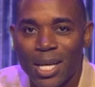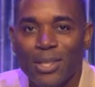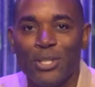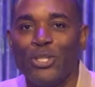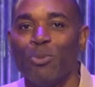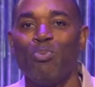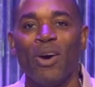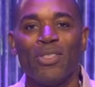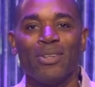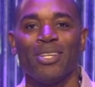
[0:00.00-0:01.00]
This is your
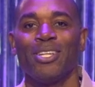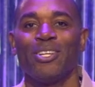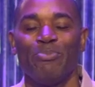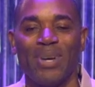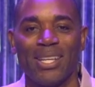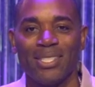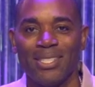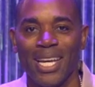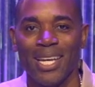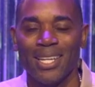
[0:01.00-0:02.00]
brother, Pastor
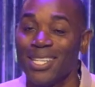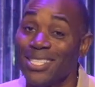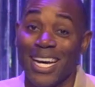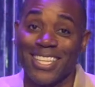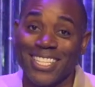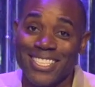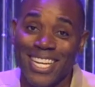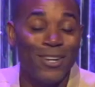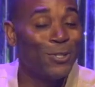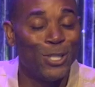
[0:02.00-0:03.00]
J, Dr.
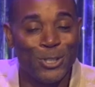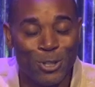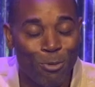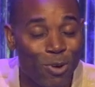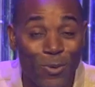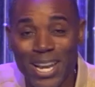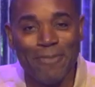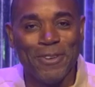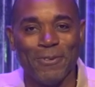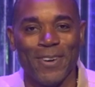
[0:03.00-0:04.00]
J, or just Jomo,
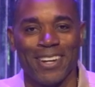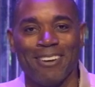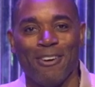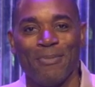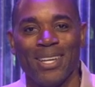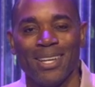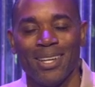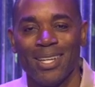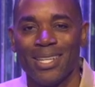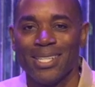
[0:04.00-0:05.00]
whatever you want to call me,
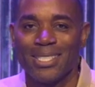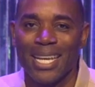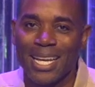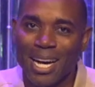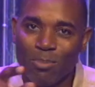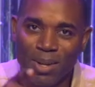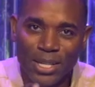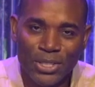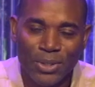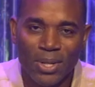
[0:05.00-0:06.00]
saying God
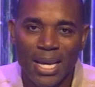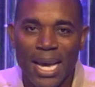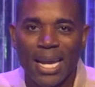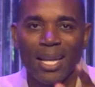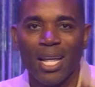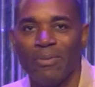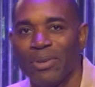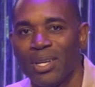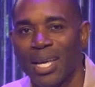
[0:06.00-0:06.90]
bless you and I love you.